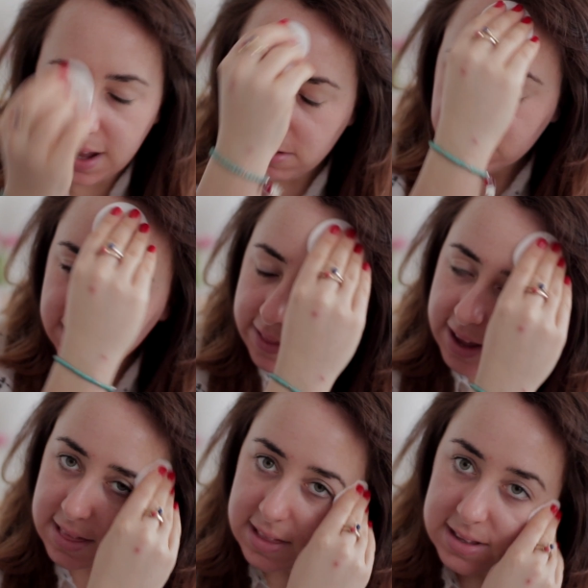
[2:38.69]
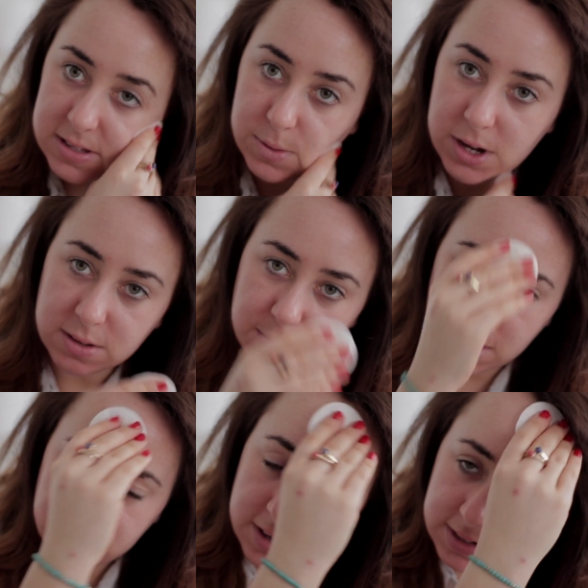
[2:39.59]
I really like the This Works
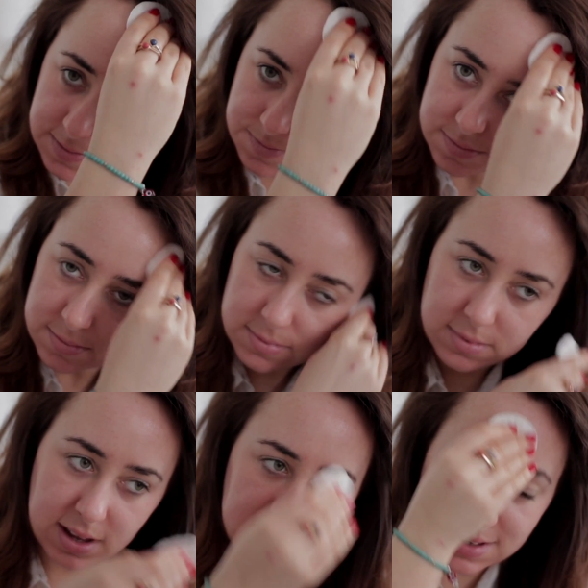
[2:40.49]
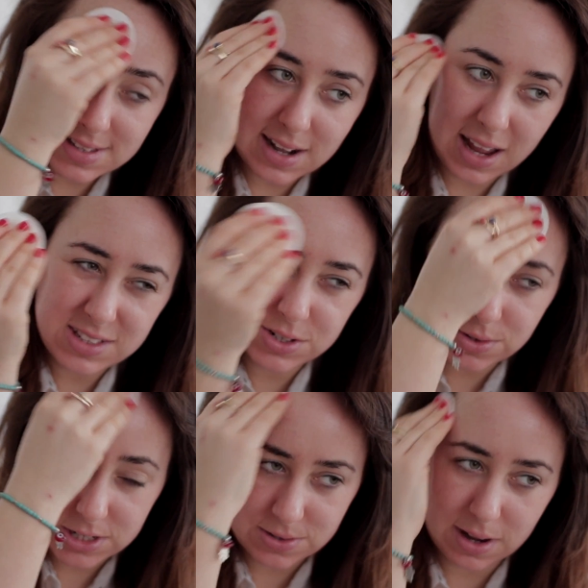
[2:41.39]
products, and it's a nice
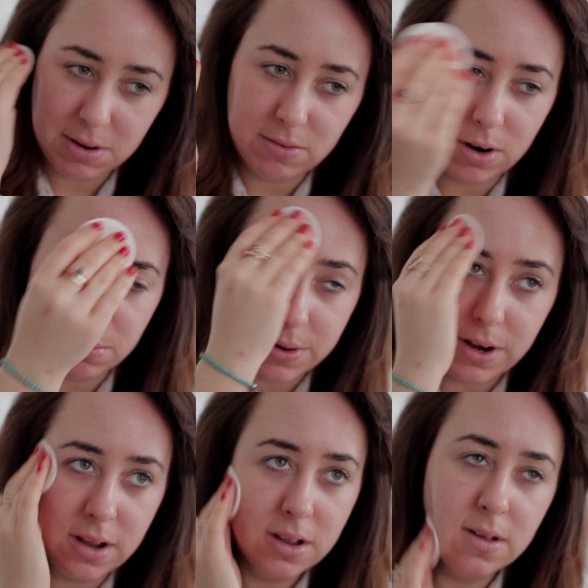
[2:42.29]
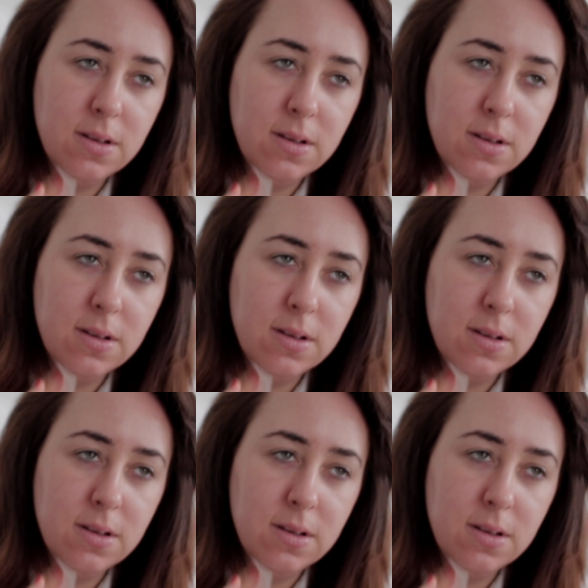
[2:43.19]
toner, don't get me wrong, but